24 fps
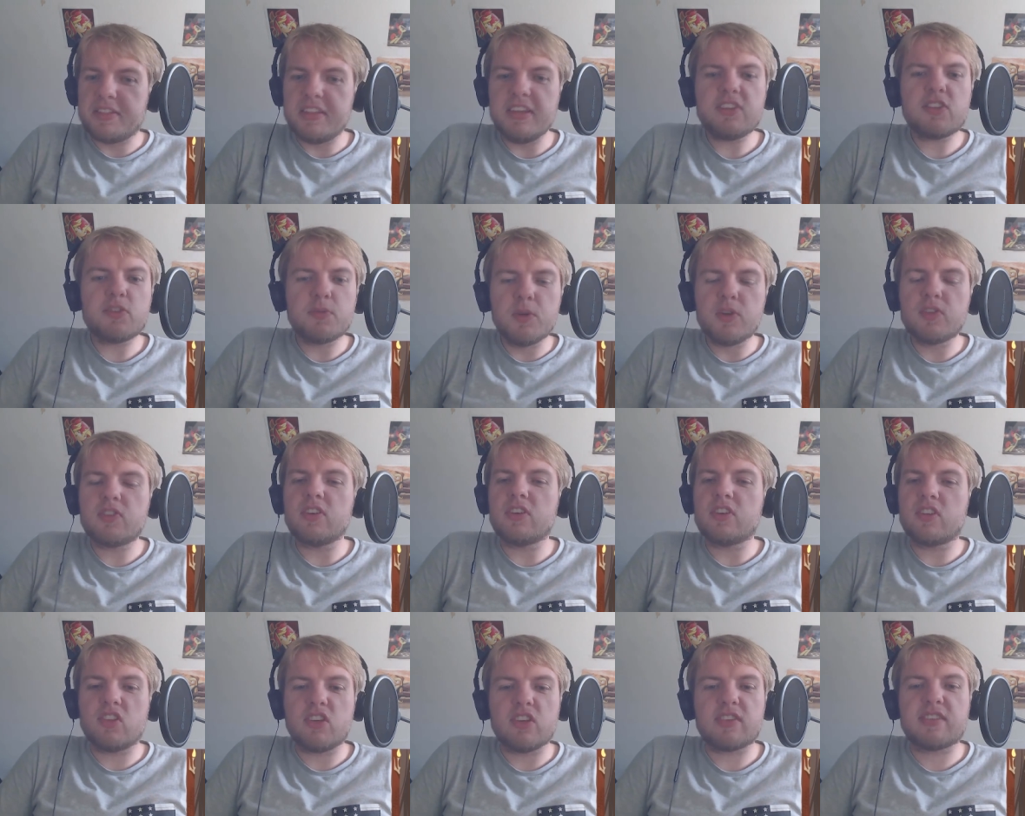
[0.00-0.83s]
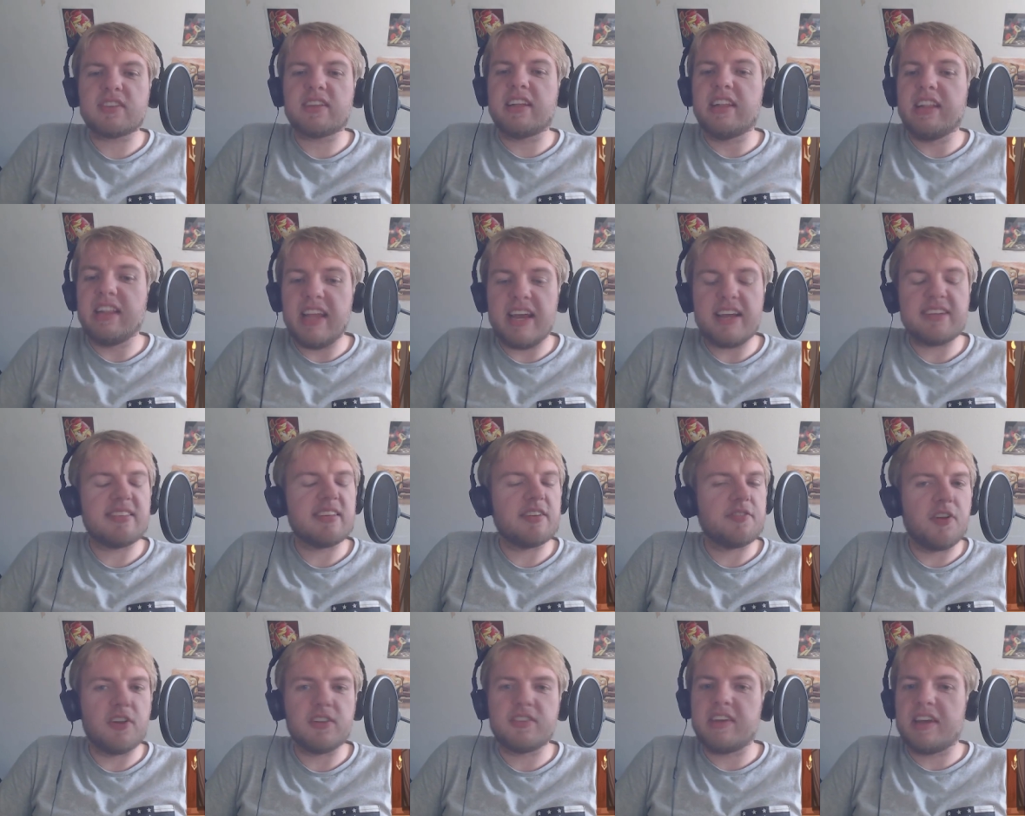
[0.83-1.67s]
This music is just
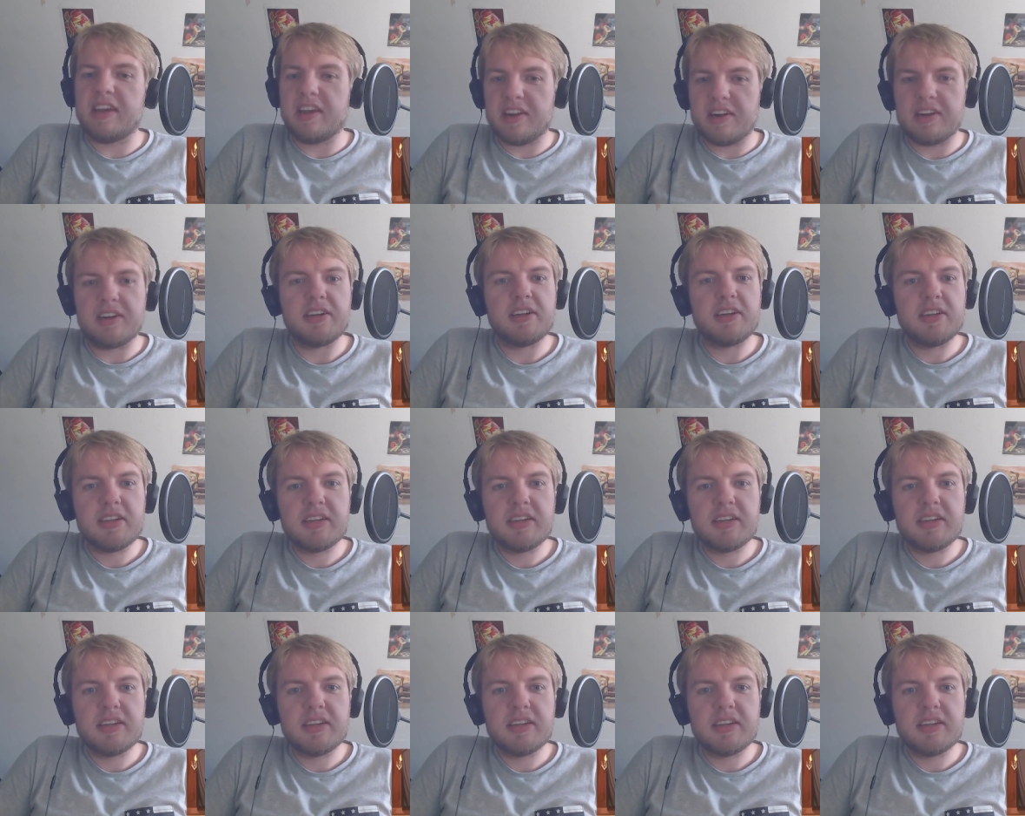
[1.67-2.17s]
classic Voltaire.